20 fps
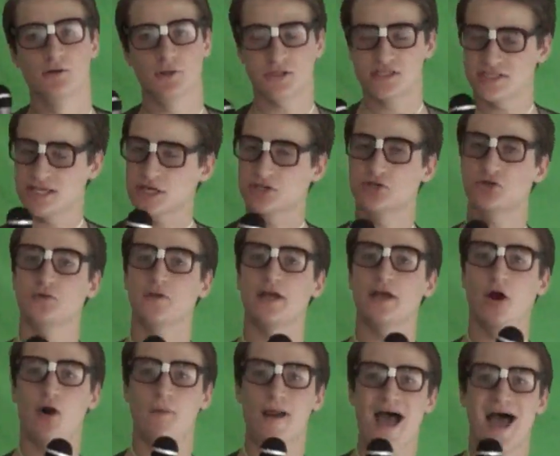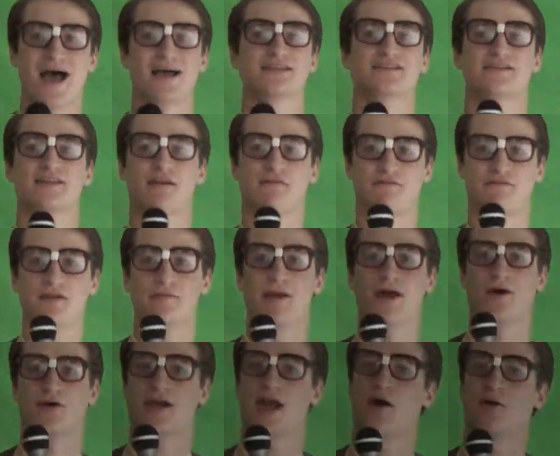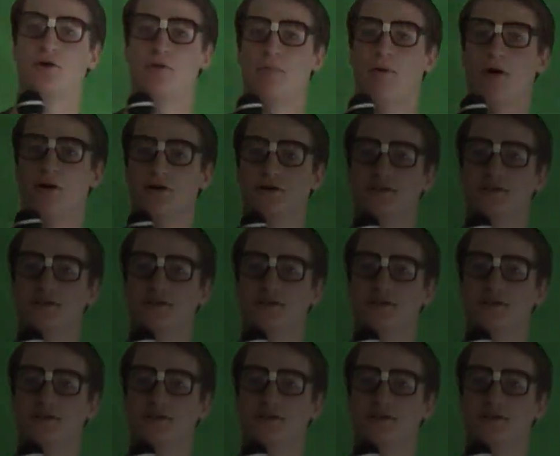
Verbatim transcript: to sexually harass their female counterparts.